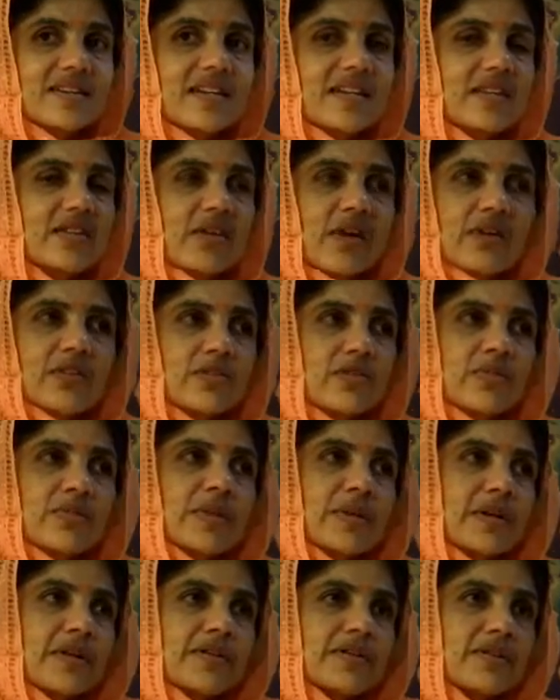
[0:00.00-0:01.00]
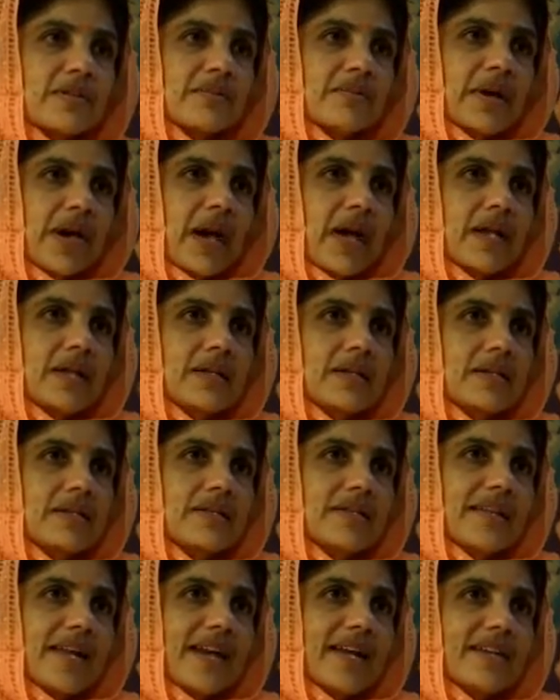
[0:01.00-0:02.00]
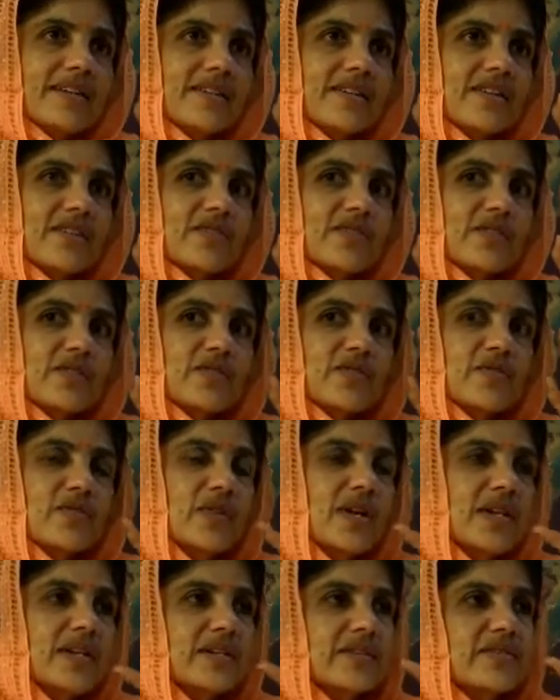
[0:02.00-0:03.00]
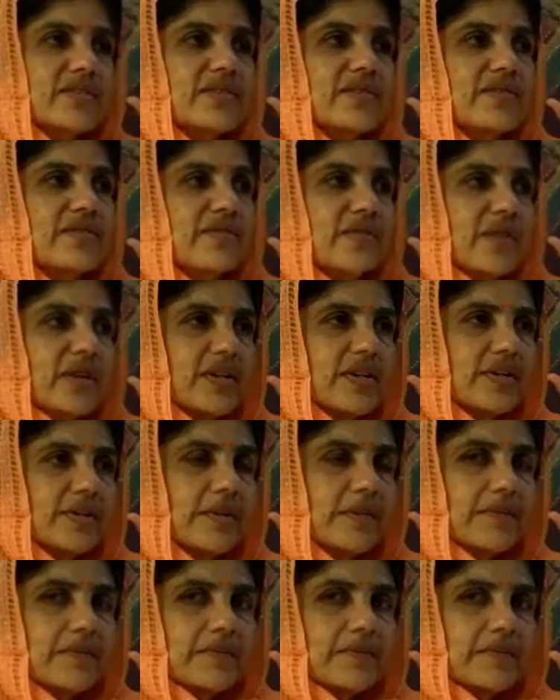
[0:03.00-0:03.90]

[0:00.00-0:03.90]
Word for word: It's also because the mindset of the student is different.